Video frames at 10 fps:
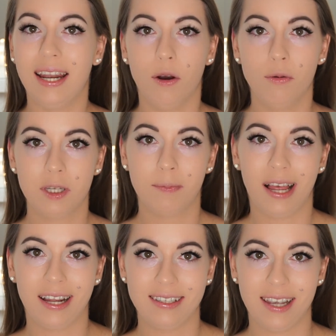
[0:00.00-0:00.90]
I always
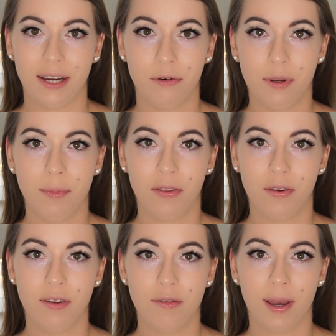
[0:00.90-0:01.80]
apply this eye cream
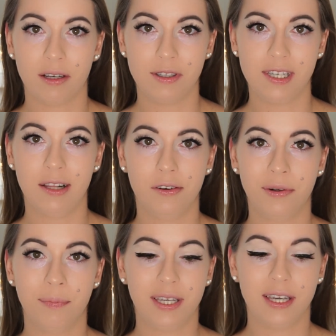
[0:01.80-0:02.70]
underneath my
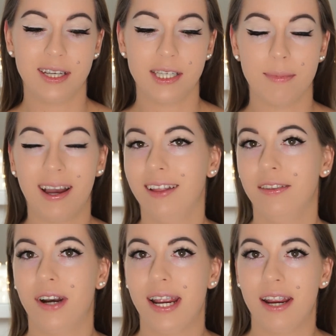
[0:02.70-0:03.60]
concealer because my
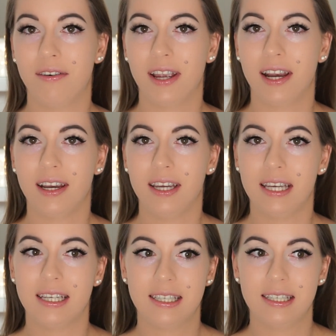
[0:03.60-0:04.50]
under eye area
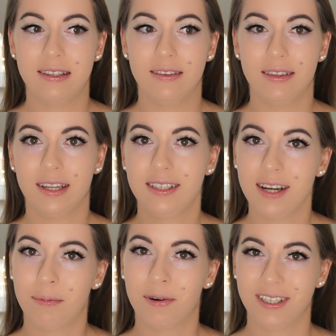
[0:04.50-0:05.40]
is
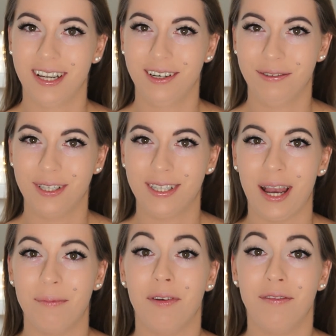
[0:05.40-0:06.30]
99% of the
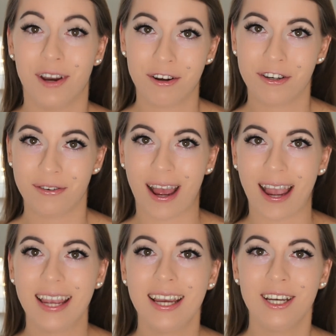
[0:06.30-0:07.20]
time very
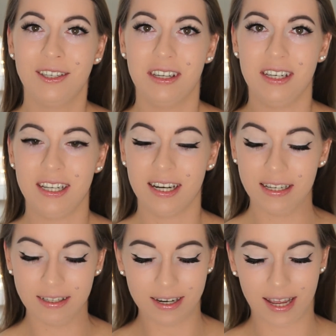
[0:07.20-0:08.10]
dry, so I need
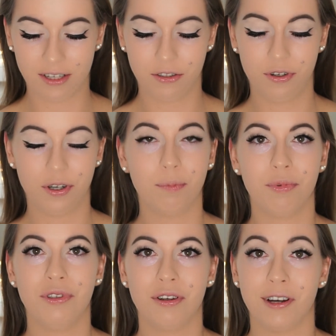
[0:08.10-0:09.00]
an extra
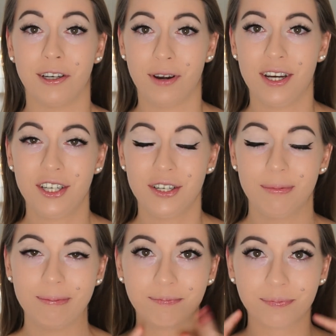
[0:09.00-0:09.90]
boost of
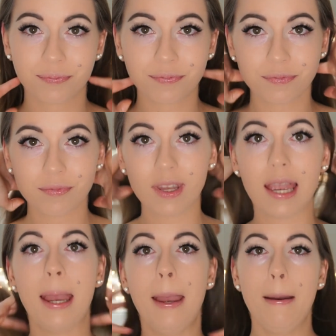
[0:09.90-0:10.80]
hydration.
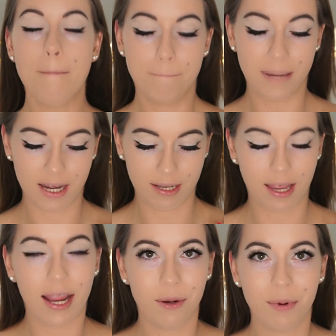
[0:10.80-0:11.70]

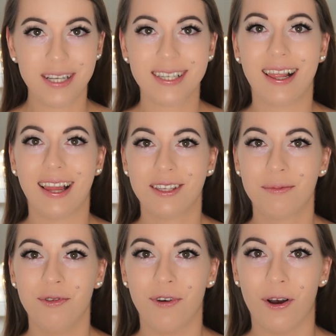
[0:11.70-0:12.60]
But anyways, let's
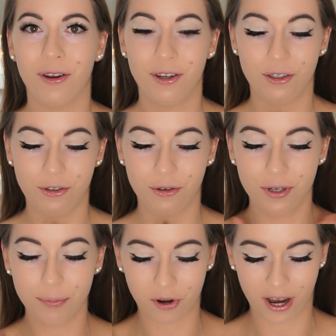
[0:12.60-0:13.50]
move on to
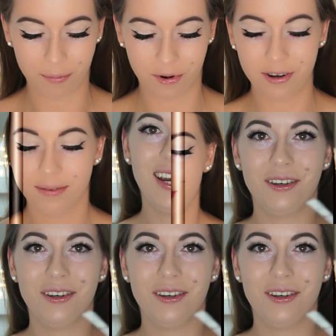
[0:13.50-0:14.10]
the primer.